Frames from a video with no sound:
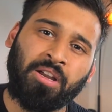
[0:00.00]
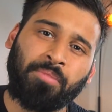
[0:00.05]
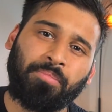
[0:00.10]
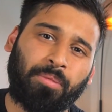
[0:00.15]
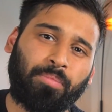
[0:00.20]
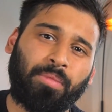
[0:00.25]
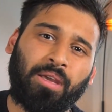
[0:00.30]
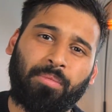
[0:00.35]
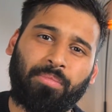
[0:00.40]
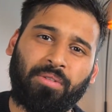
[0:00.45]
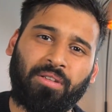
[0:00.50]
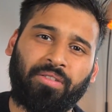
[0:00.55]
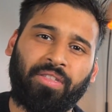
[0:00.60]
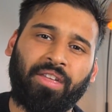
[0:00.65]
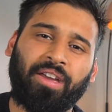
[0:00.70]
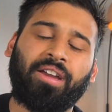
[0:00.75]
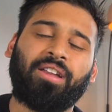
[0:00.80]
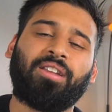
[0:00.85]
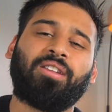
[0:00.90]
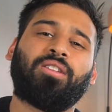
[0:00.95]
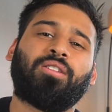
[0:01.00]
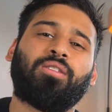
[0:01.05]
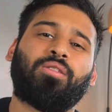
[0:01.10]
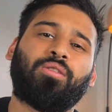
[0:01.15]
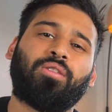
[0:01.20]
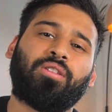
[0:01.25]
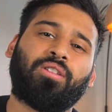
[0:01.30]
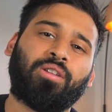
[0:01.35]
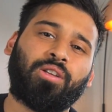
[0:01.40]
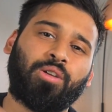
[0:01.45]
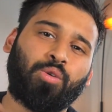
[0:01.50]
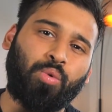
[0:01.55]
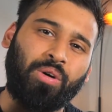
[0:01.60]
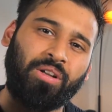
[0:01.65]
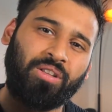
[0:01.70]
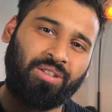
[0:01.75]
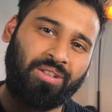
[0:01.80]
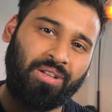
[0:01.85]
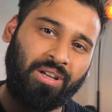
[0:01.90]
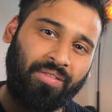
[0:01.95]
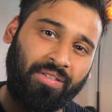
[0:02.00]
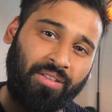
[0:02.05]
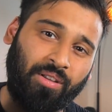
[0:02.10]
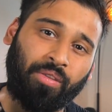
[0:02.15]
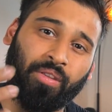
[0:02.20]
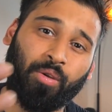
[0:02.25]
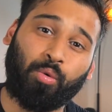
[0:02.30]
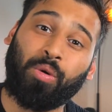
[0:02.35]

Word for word: But maybe then you want to have it on the